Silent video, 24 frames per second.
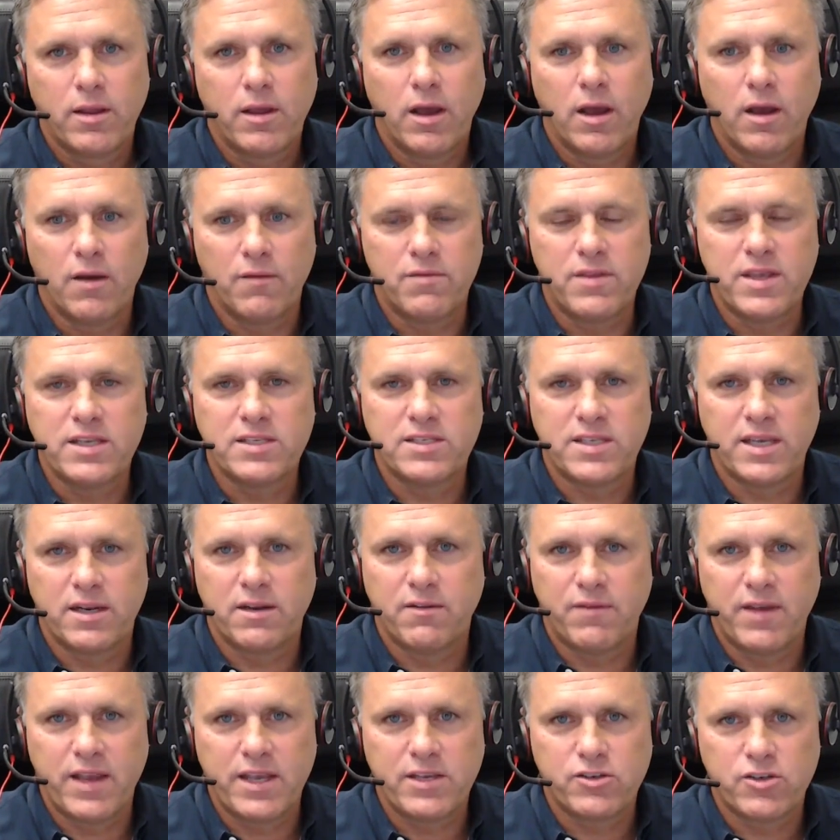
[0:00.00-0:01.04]
of these
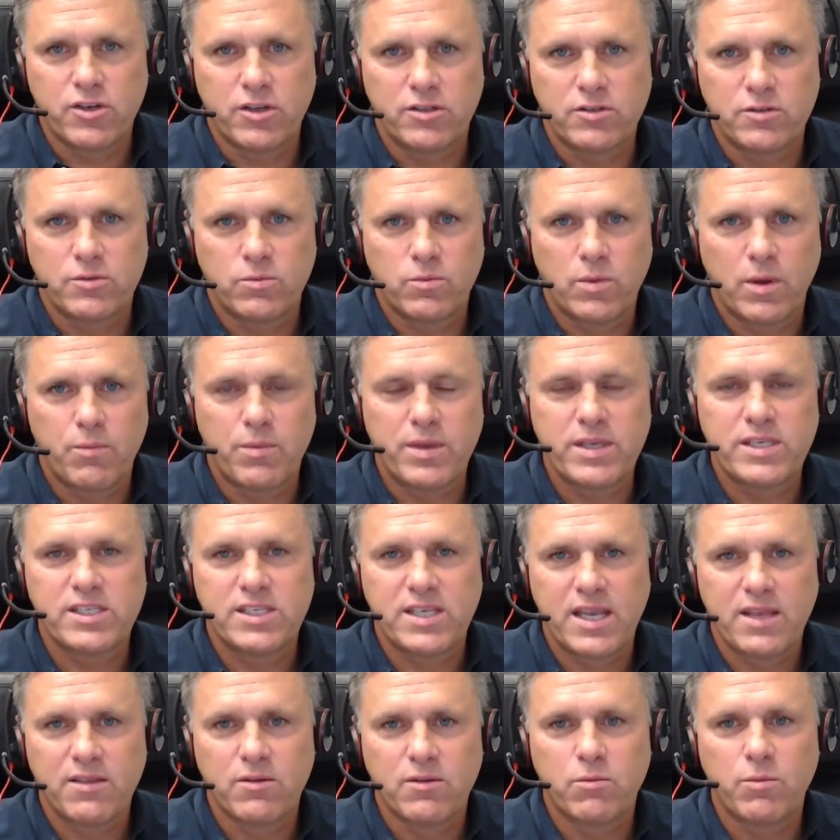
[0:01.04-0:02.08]
innovations. When we
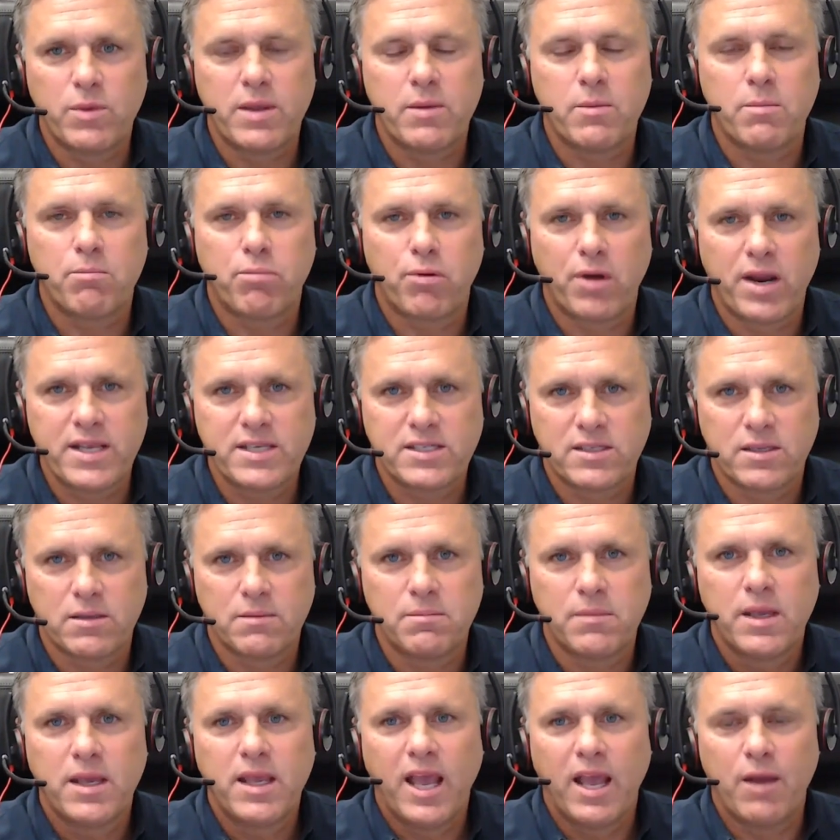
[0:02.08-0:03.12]
see them, we embrace
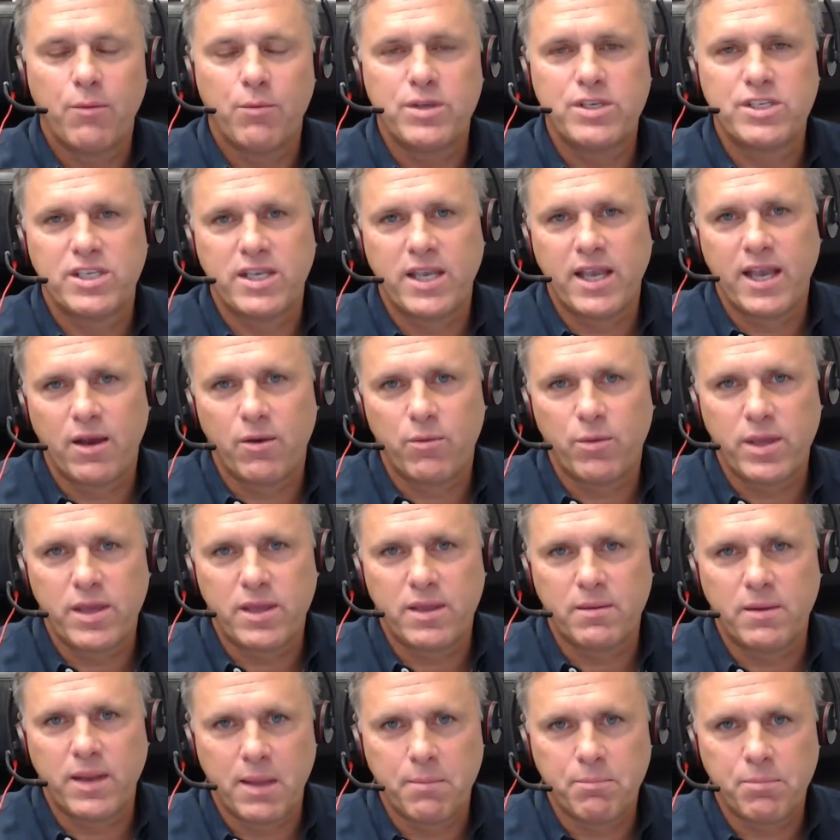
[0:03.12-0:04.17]
them and we see how we
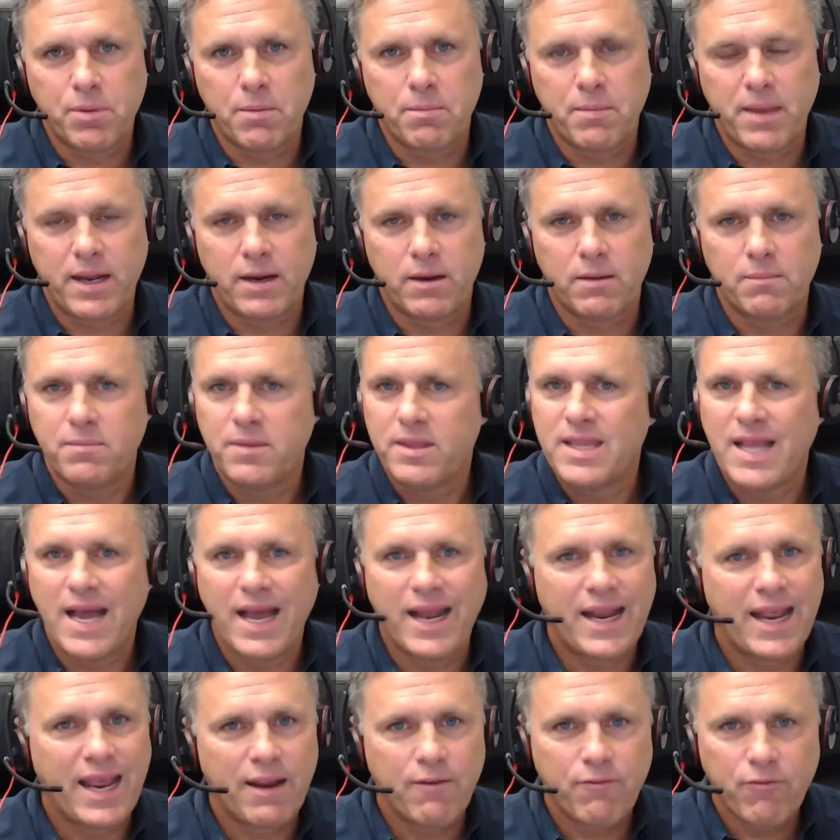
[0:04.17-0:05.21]
can implement them.
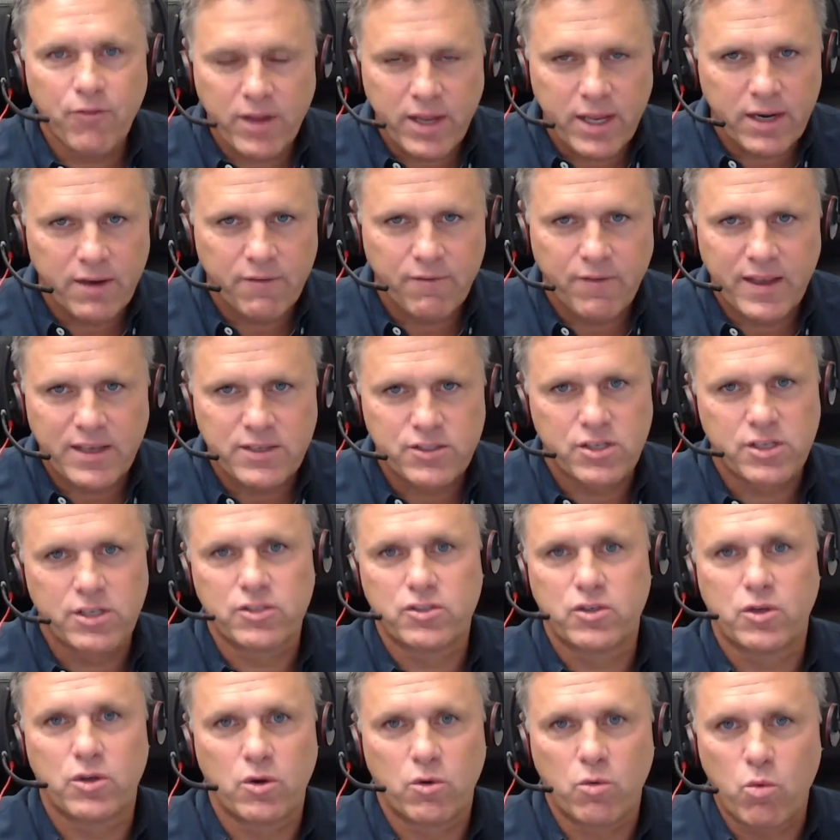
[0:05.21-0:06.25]
Not every innovation
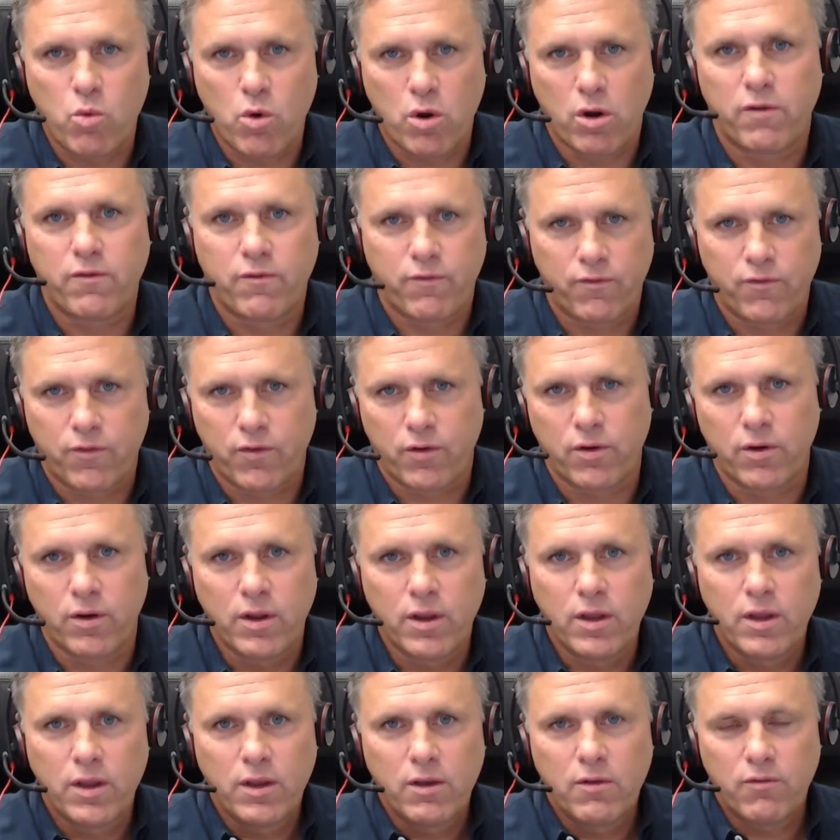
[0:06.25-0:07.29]
is going to work for
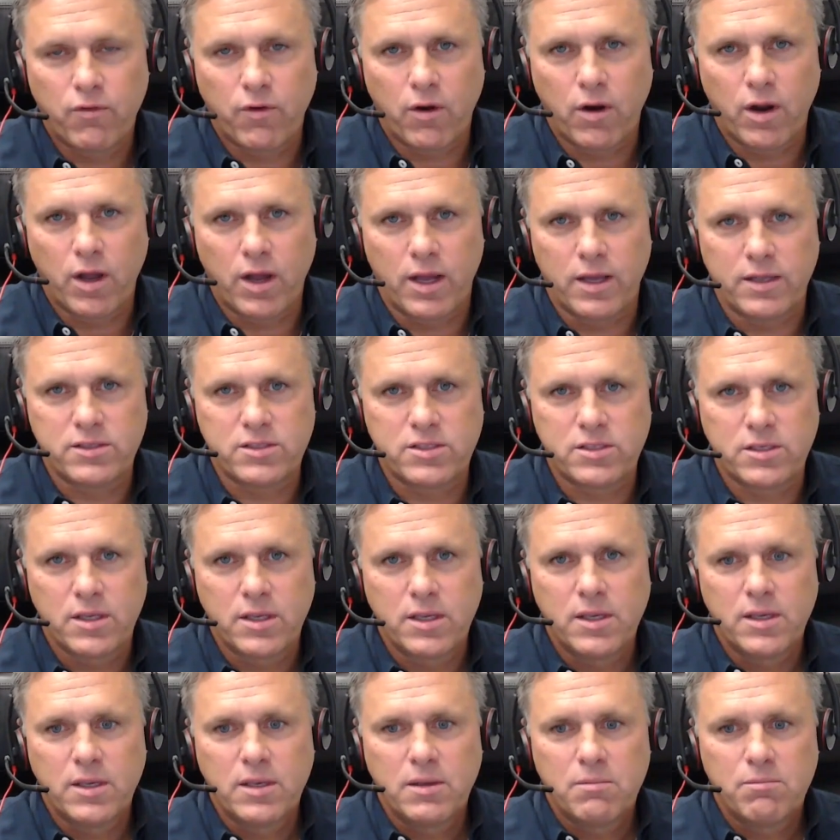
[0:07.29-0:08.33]
us,
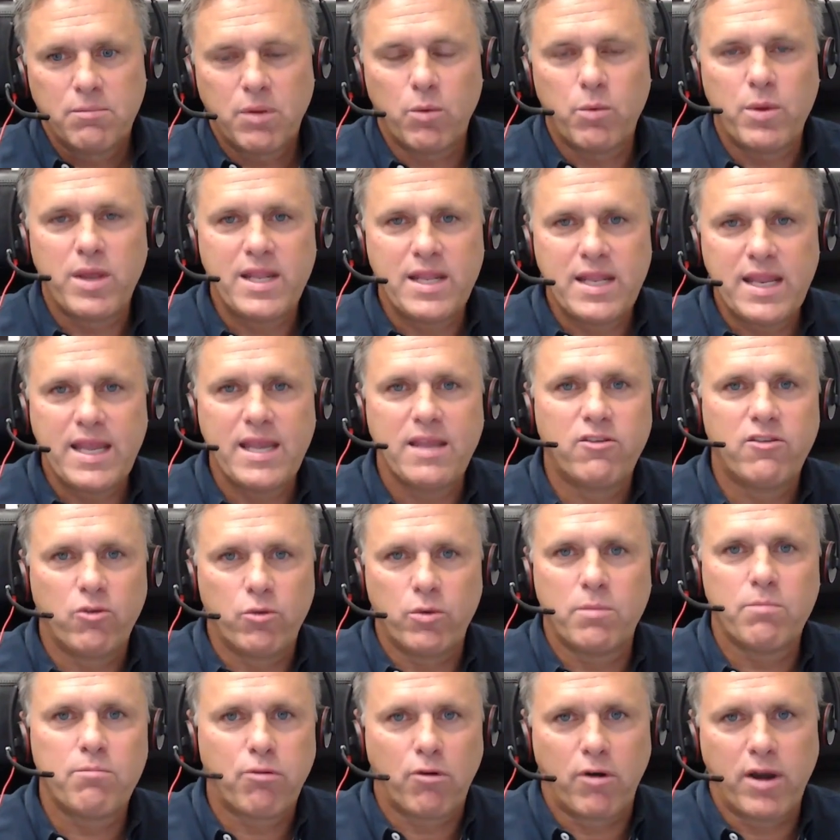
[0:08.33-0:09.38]
but we need
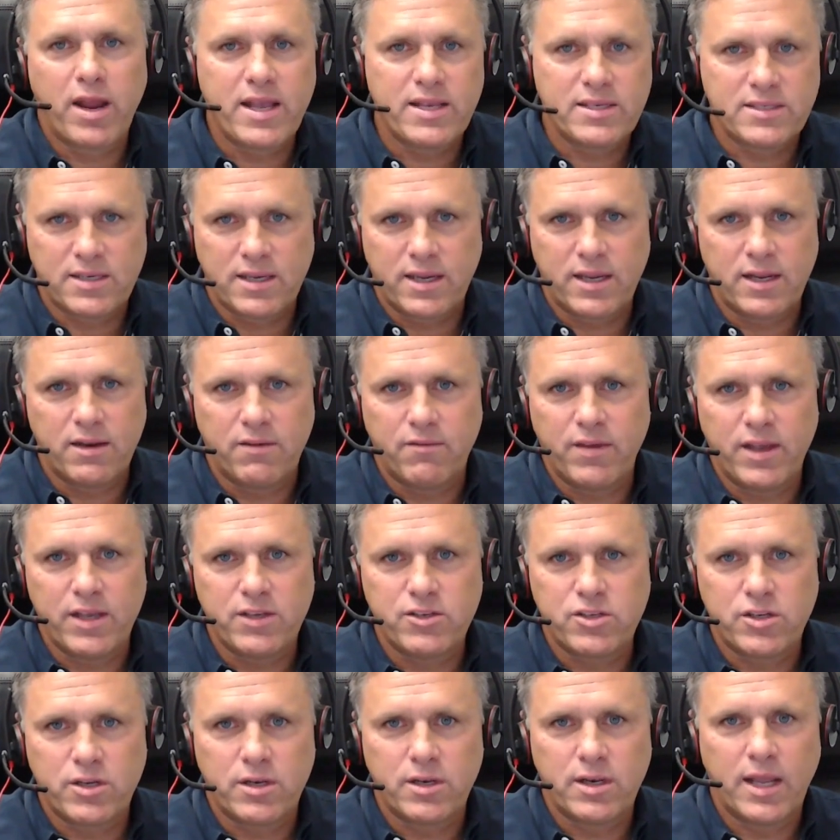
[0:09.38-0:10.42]
to embrace
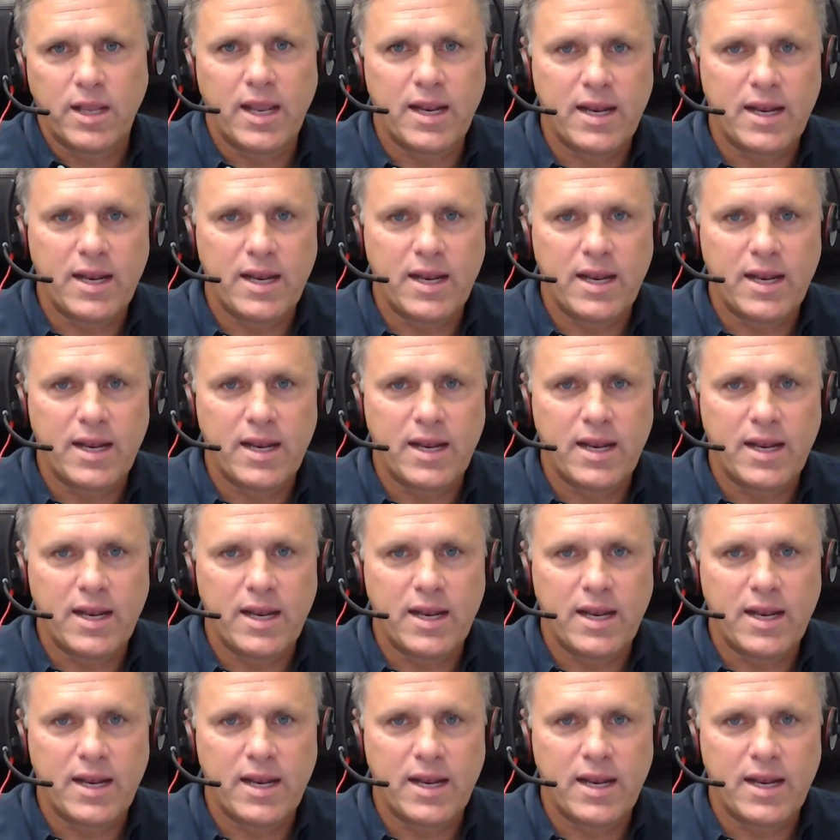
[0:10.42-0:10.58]
innovation.